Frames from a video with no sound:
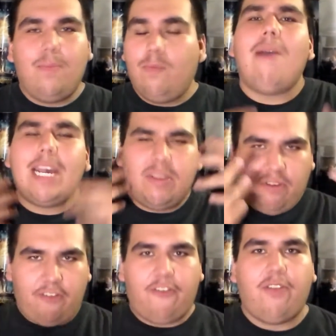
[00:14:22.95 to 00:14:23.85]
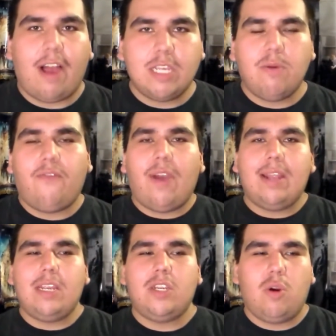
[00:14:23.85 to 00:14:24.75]
Now, as for flaws with
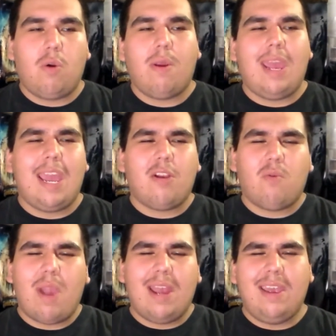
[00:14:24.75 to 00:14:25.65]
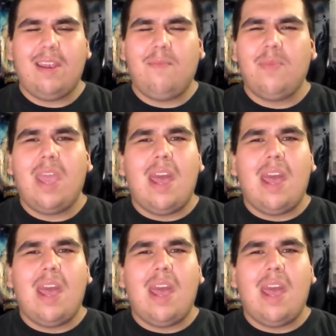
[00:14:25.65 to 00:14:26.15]
Finding Dory, and granted,